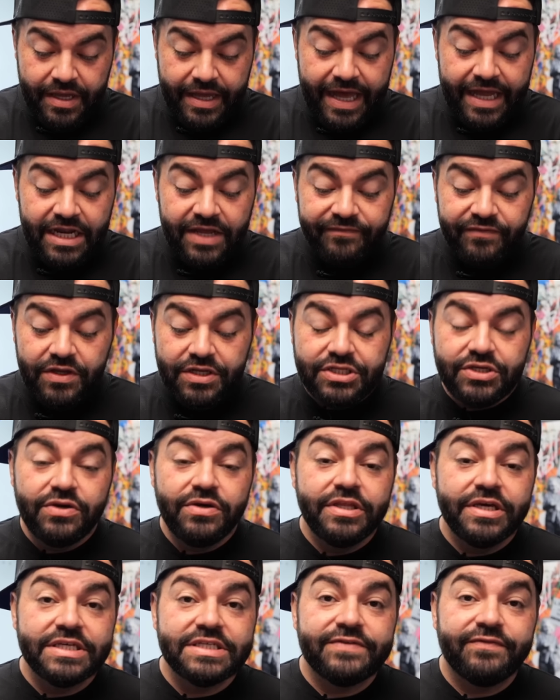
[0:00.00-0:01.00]
And if you
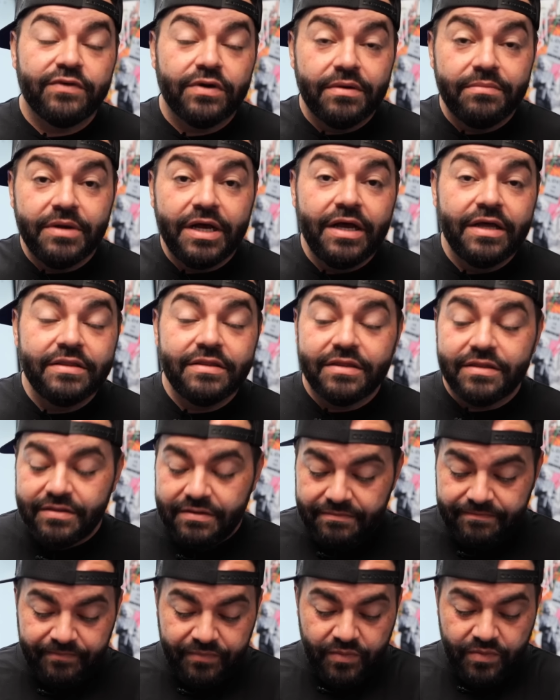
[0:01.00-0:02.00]
do this for a month,
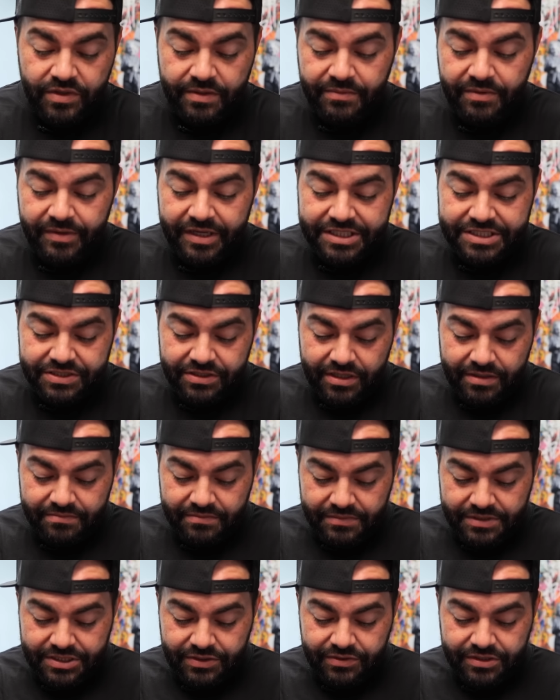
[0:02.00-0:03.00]
let me make sure
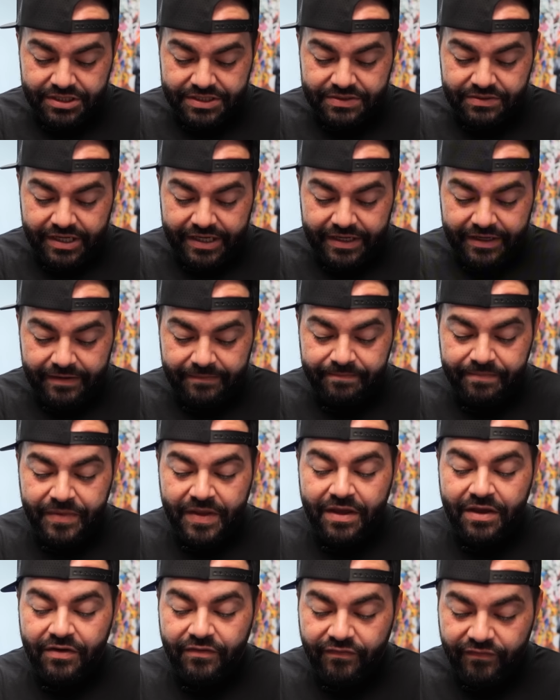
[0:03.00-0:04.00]
I'm doing this right here.
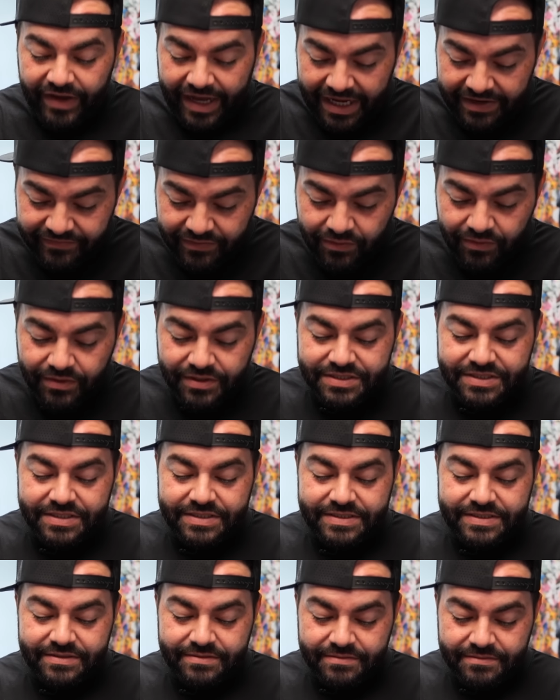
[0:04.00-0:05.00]
5
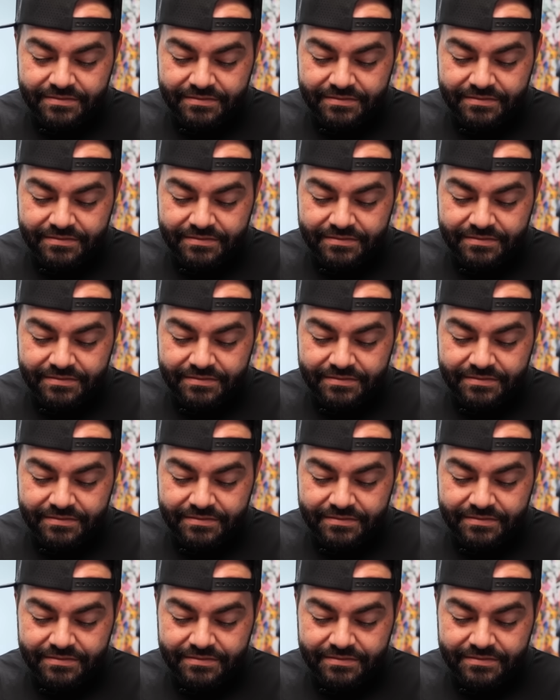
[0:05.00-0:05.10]
courses,